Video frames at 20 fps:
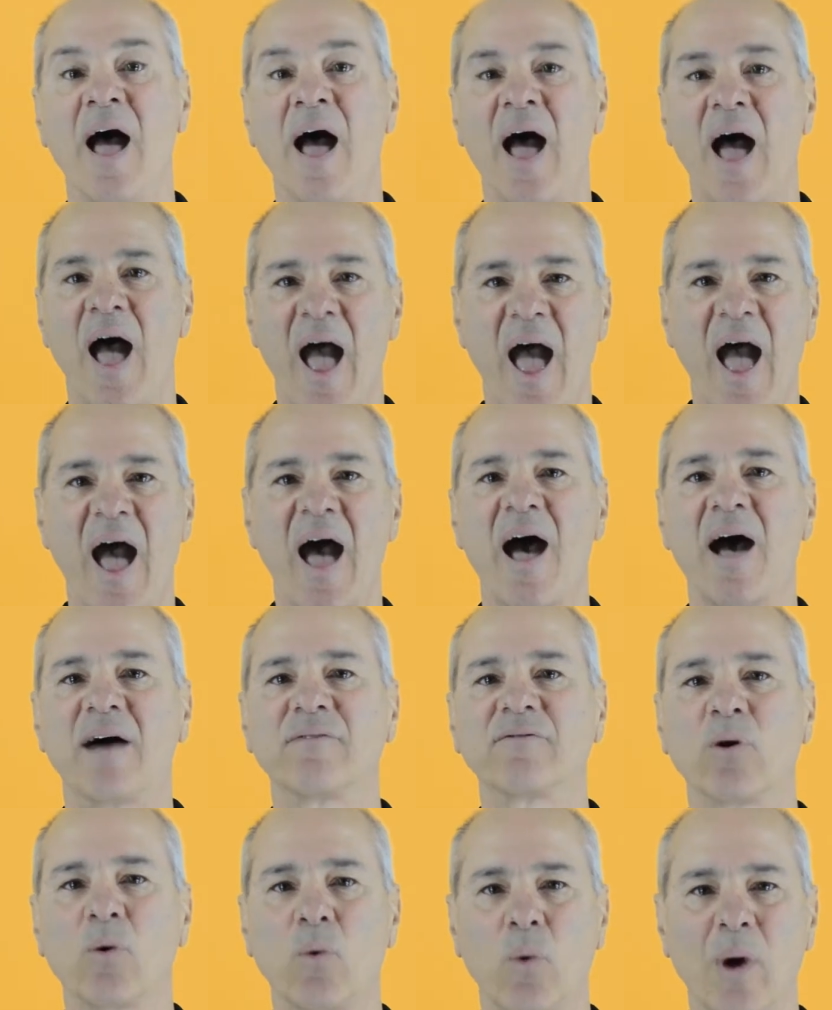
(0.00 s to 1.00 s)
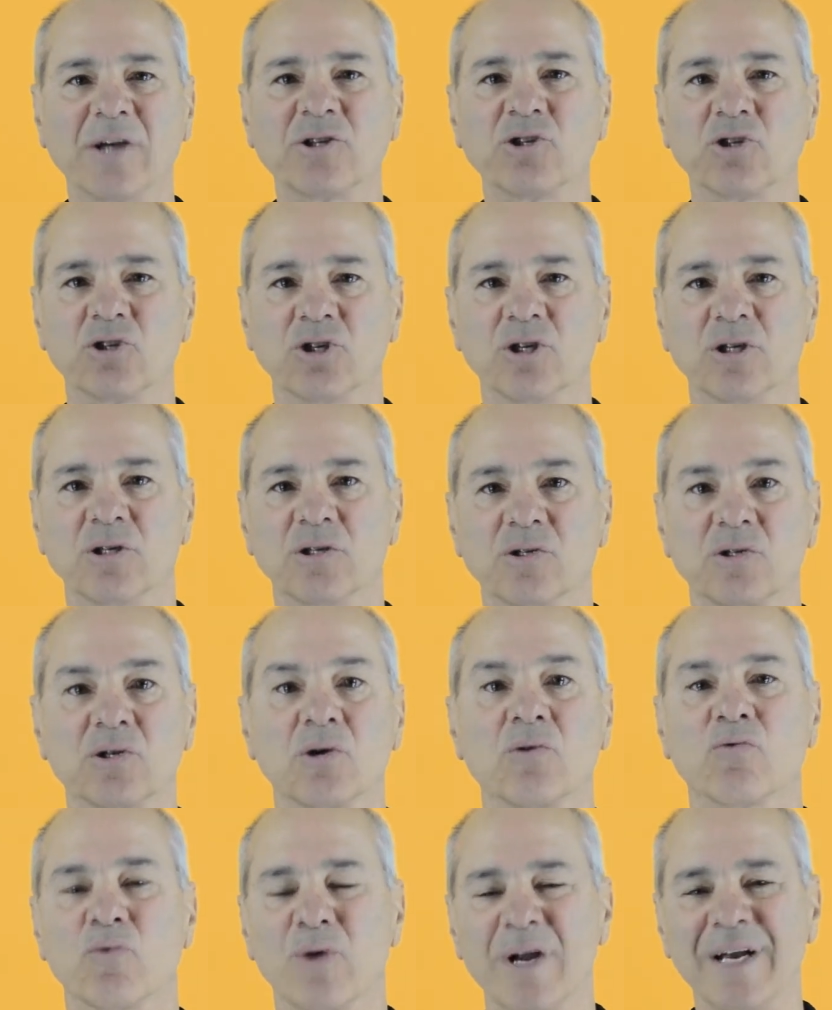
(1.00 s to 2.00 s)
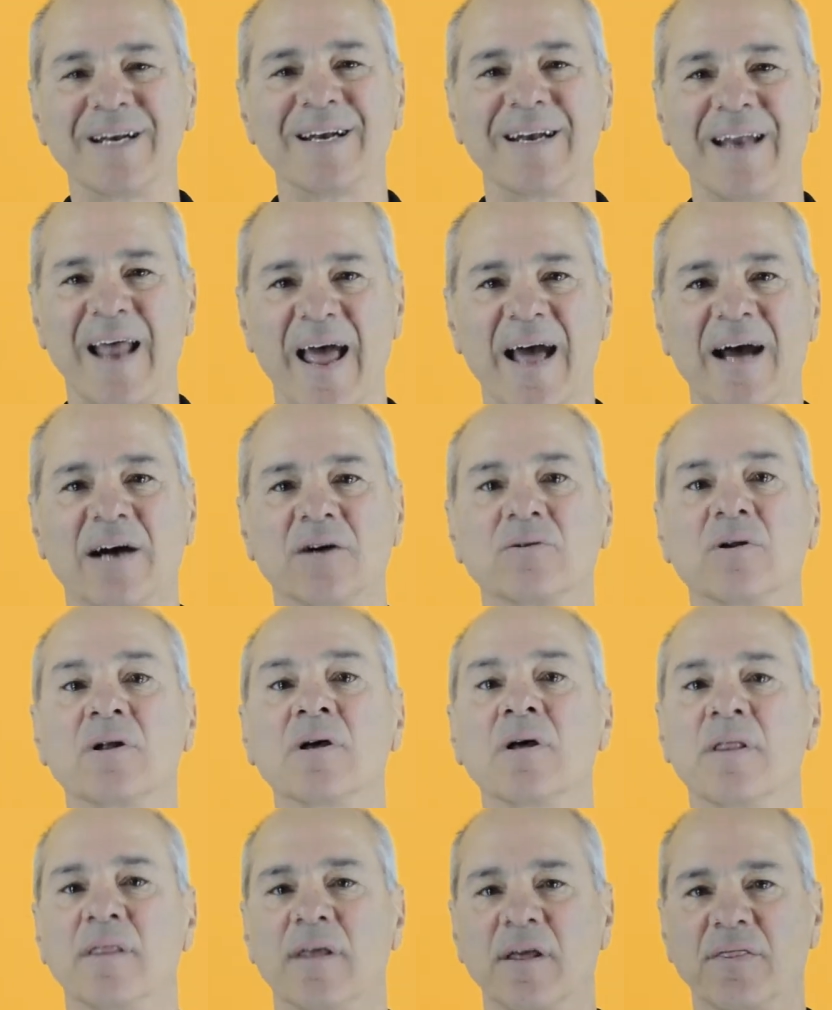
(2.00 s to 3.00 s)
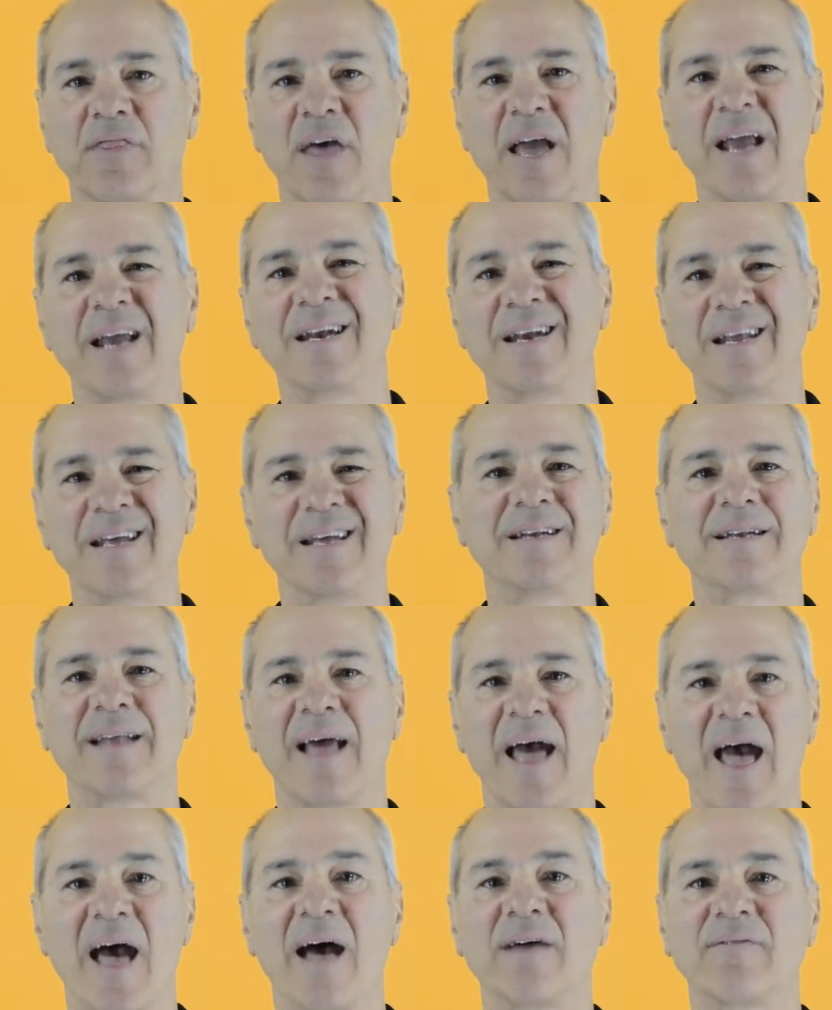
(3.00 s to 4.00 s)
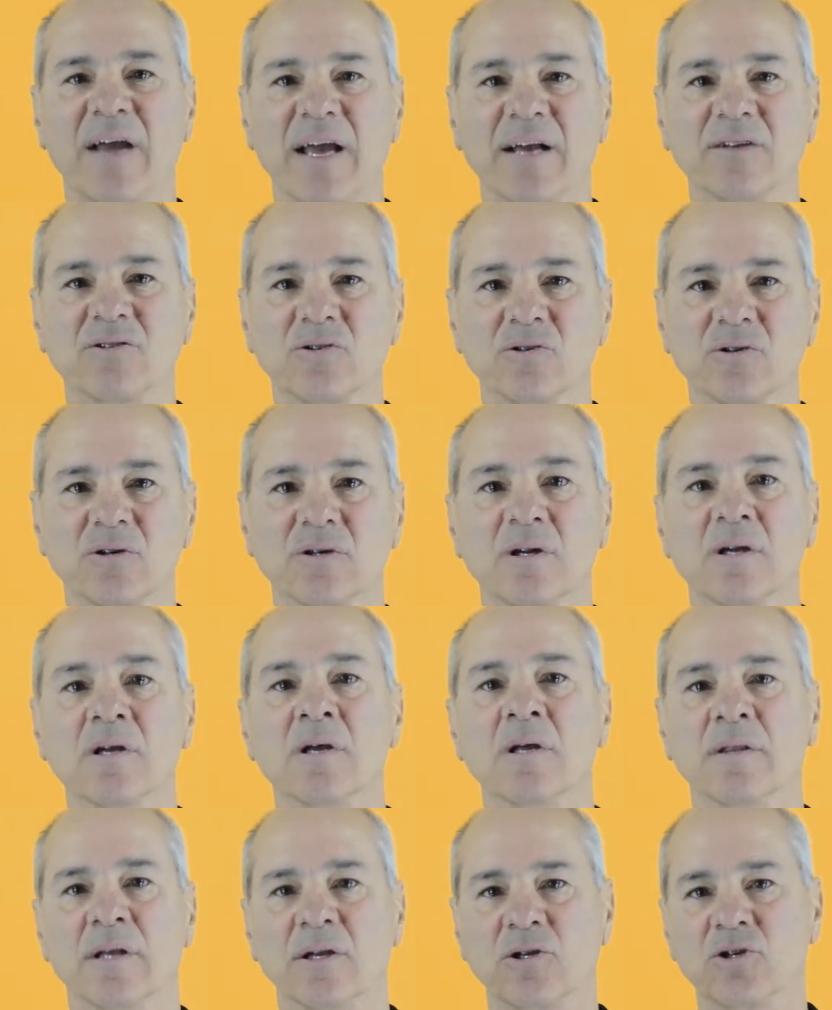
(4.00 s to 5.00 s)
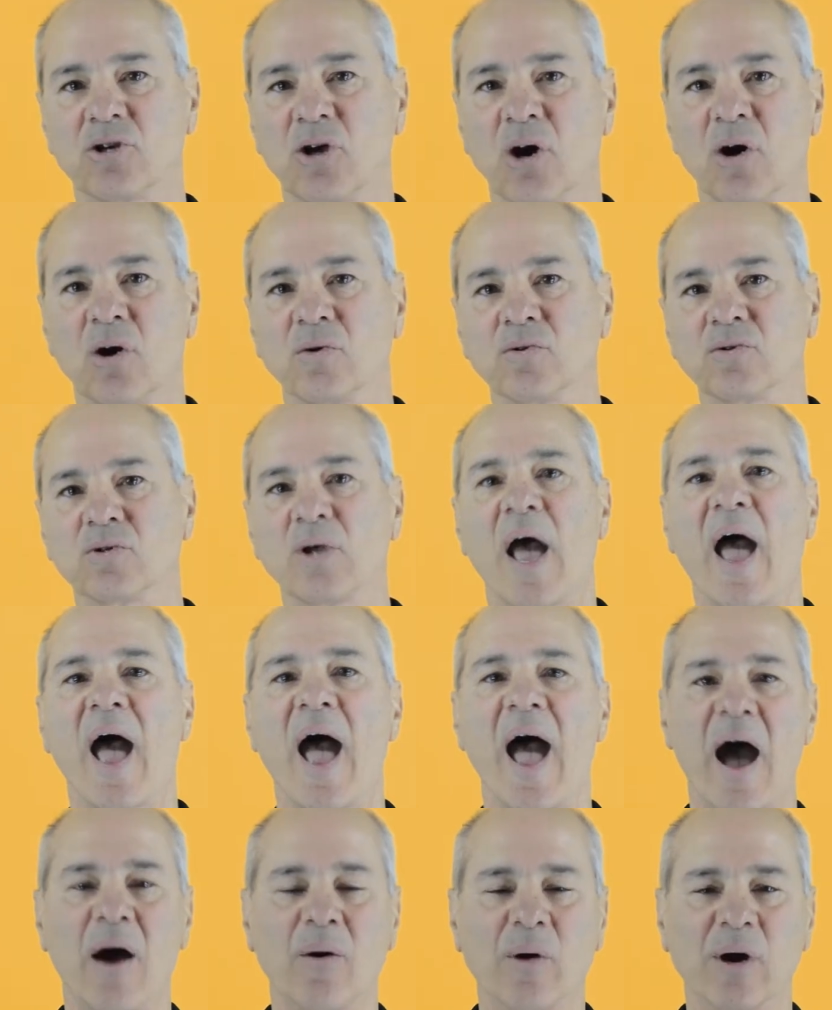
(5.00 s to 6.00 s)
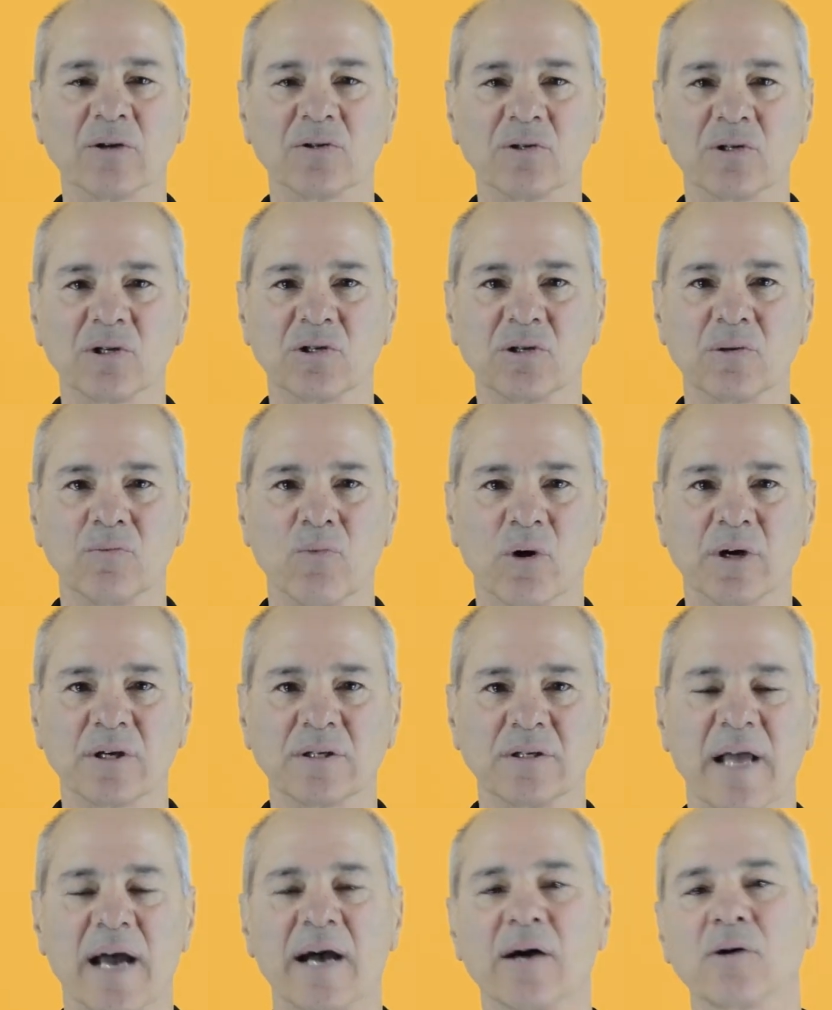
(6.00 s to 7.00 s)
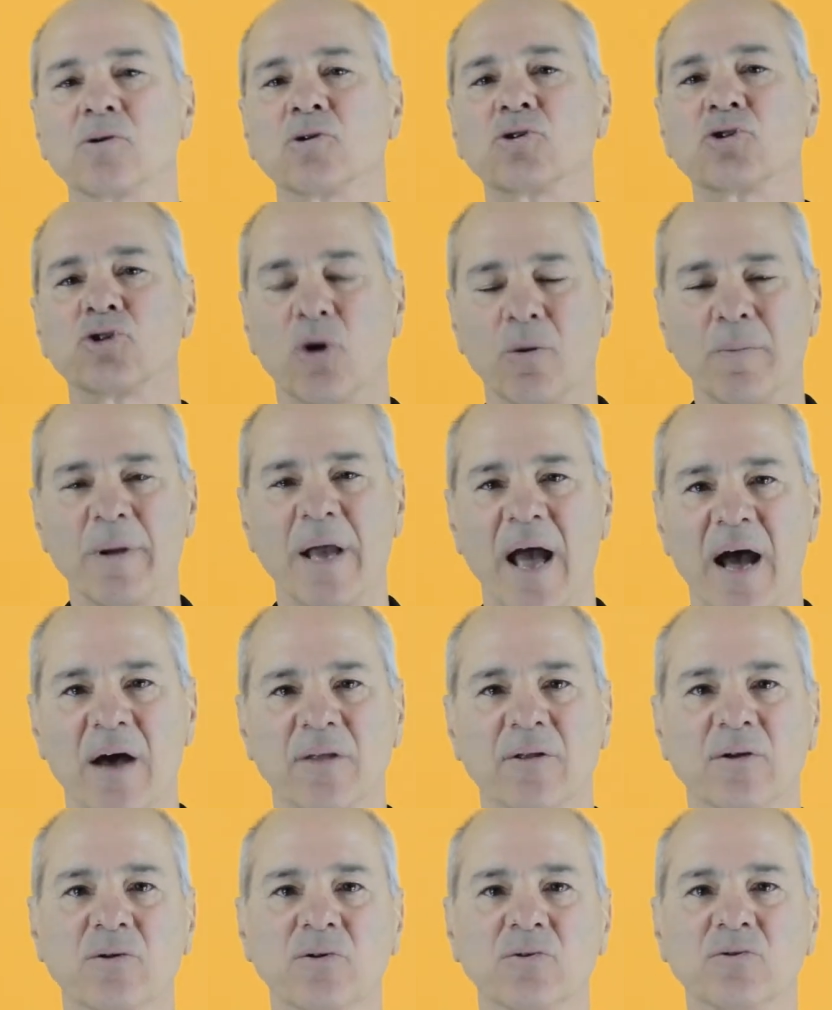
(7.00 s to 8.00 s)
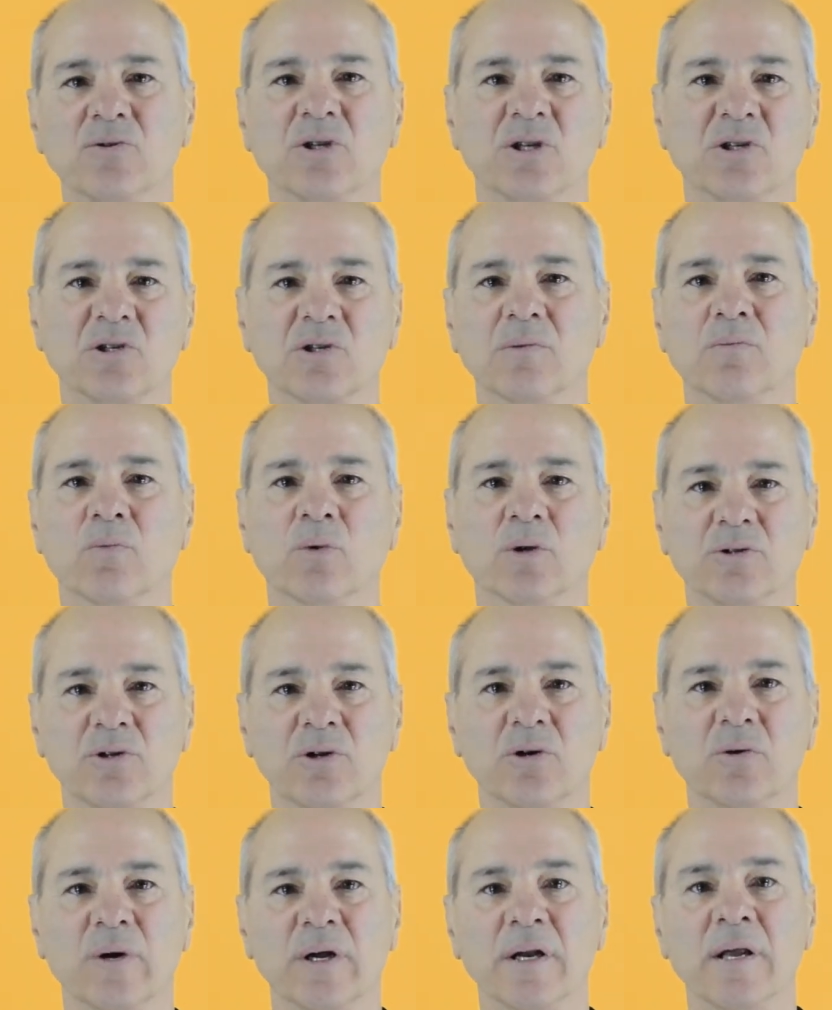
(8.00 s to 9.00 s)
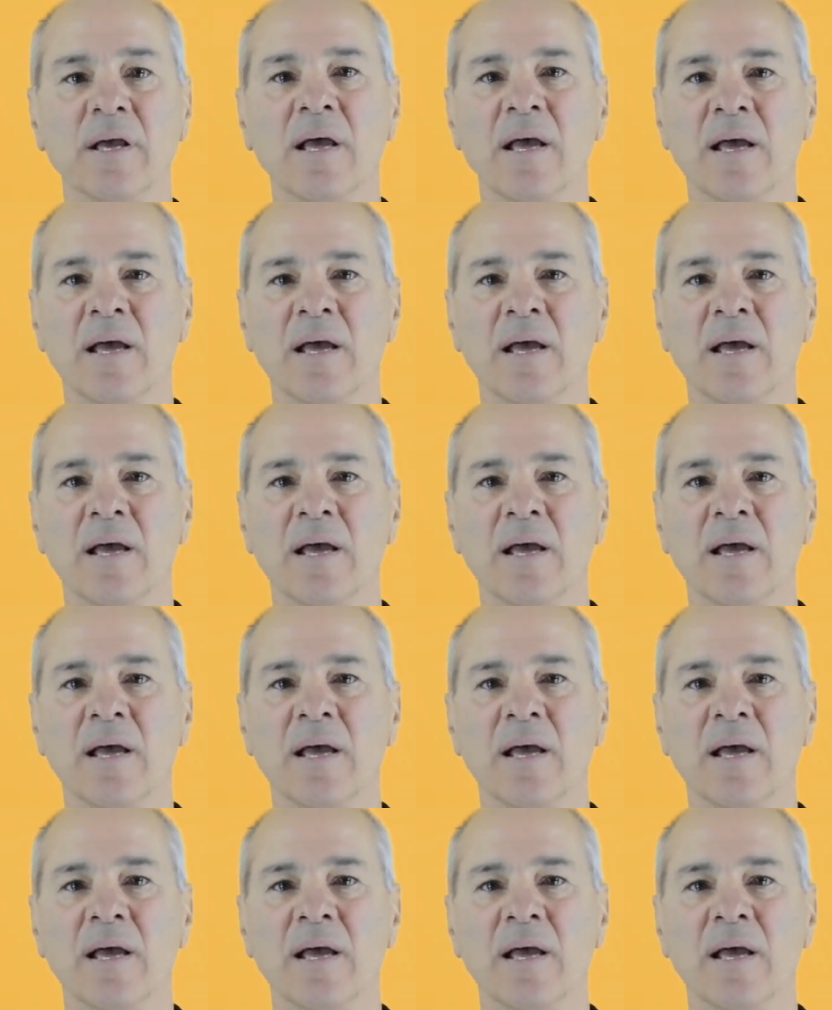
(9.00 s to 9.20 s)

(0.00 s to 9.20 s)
have questions written down that they need to have answered that shows how our system works now, show me how the new system will do it,